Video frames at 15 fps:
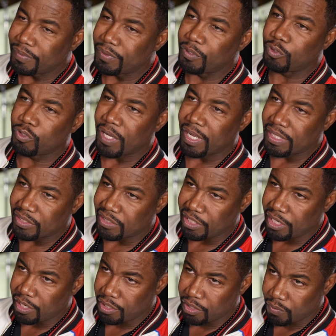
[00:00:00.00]
you trying to
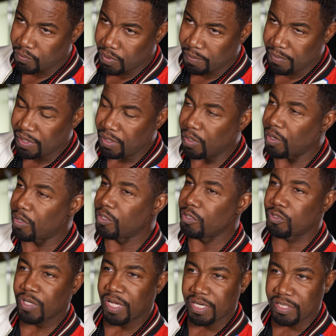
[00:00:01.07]
scare your woman or you
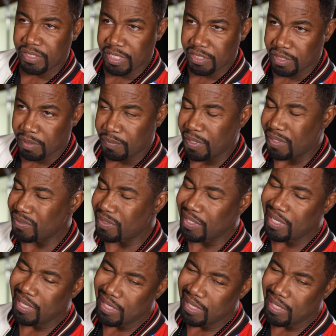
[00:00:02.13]
trying to say something else?